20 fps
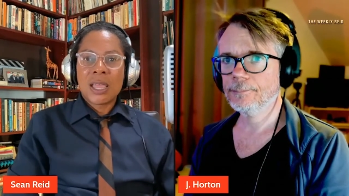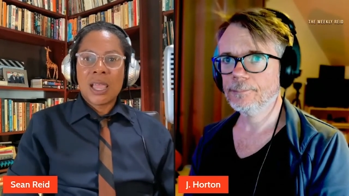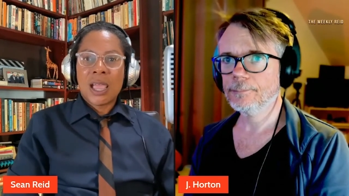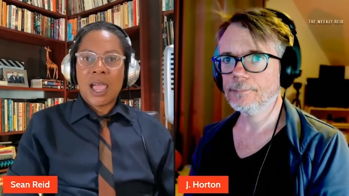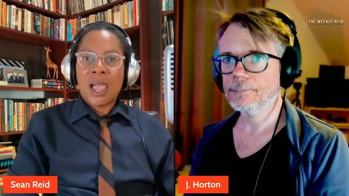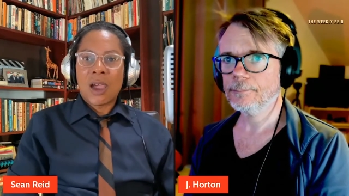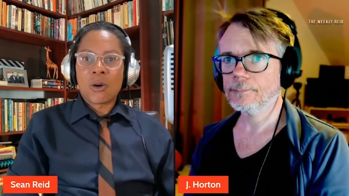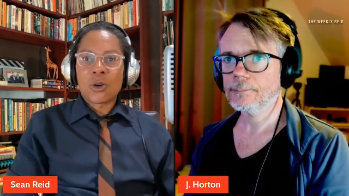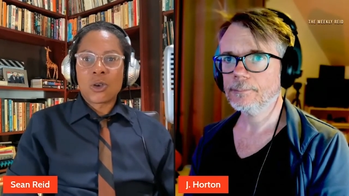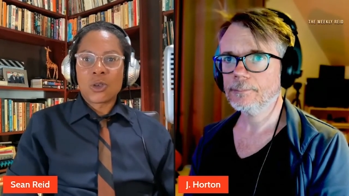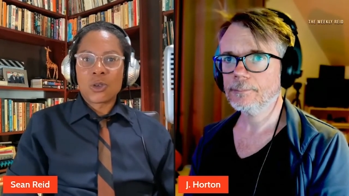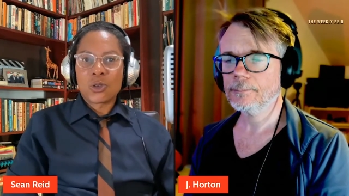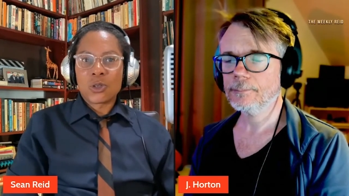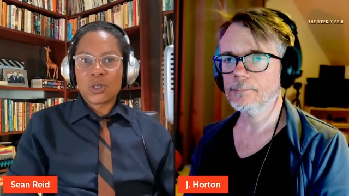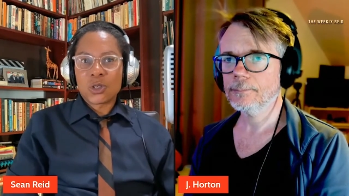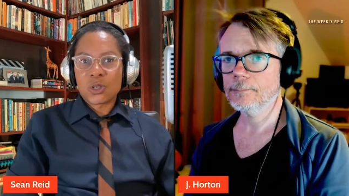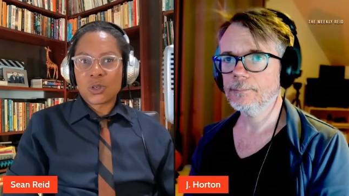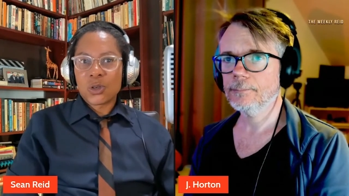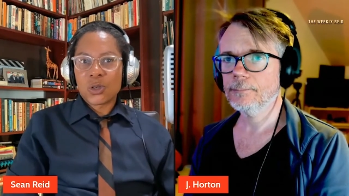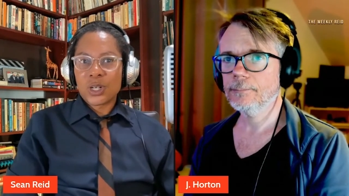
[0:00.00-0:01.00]
Speaker 1: How are you
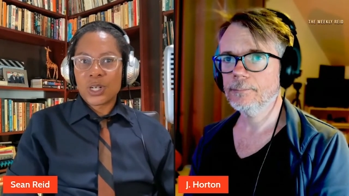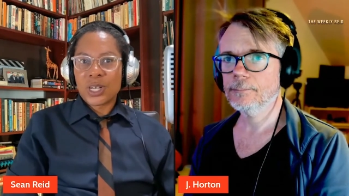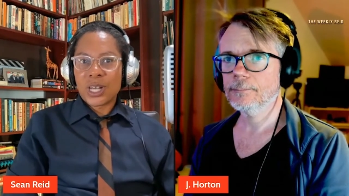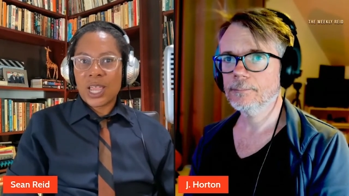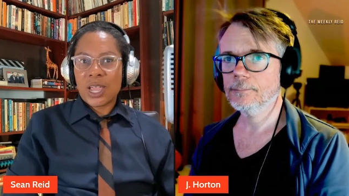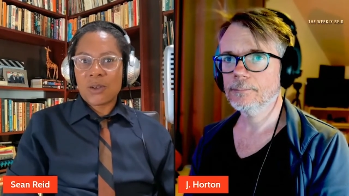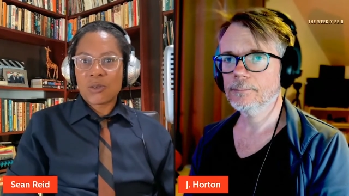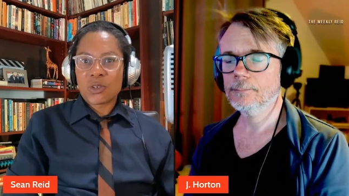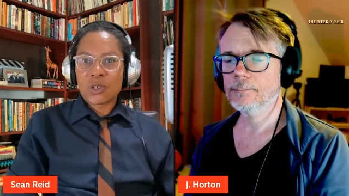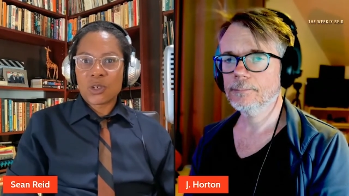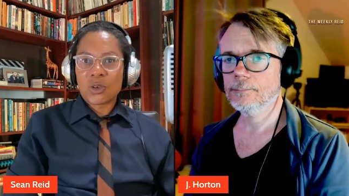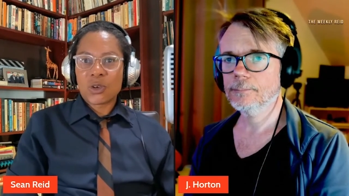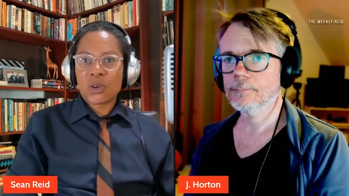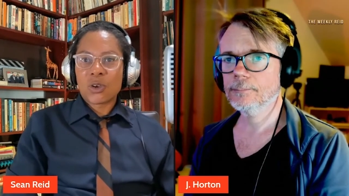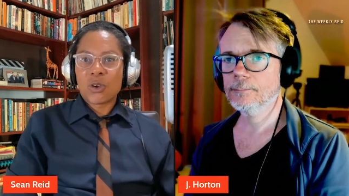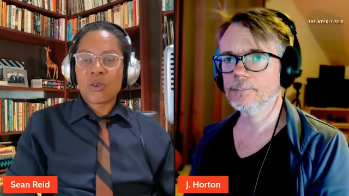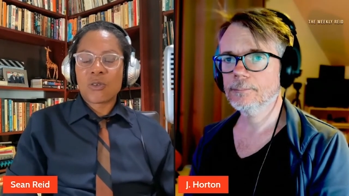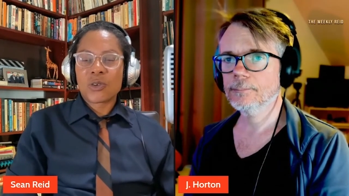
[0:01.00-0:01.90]
just going to now turn it over